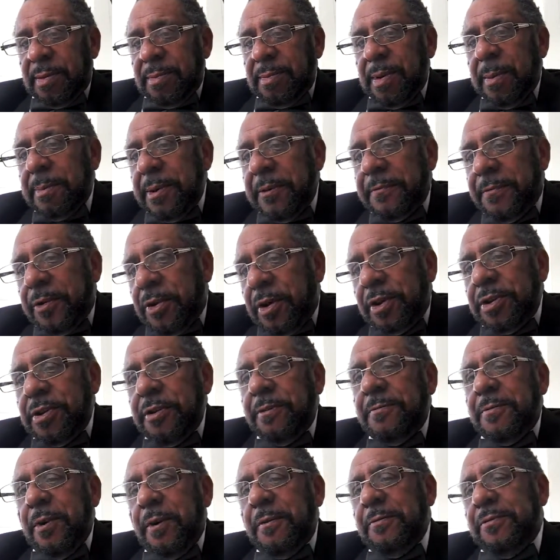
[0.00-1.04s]
But before
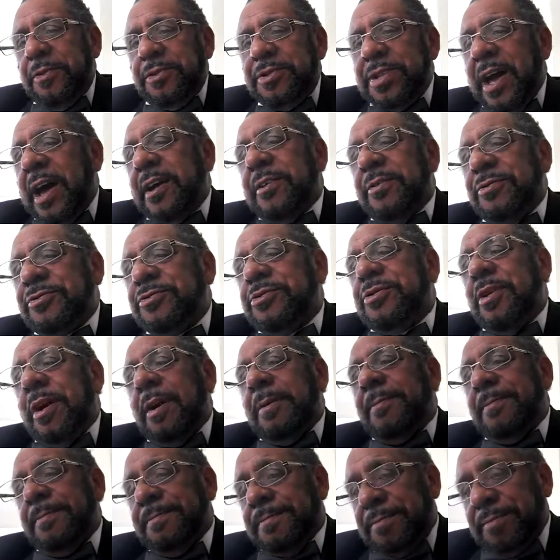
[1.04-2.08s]
you vote for Donald Trump,